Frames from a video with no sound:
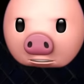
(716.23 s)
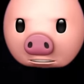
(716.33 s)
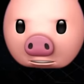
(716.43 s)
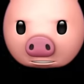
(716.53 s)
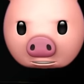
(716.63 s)
Oh,
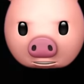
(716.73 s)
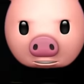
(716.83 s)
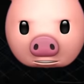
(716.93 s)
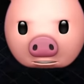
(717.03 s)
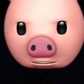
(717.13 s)
no.
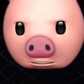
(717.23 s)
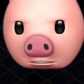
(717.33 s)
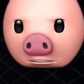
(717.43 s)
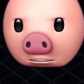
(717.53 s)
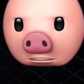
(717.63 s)

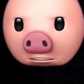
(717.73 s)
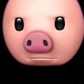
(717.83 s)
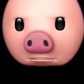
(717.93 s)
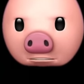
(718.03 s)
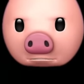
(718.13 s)
Oh,
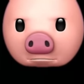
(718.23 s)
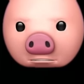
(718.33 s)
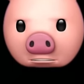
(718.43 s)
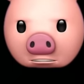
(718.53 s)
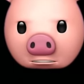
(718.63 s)
no.
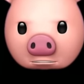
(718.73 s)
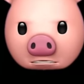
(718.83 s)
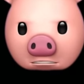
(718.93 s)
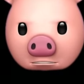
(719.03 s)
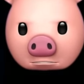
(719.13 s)
Oh,
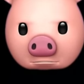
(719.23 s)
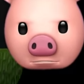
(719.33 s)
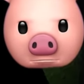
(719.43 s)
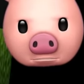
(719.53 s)
no, no, no,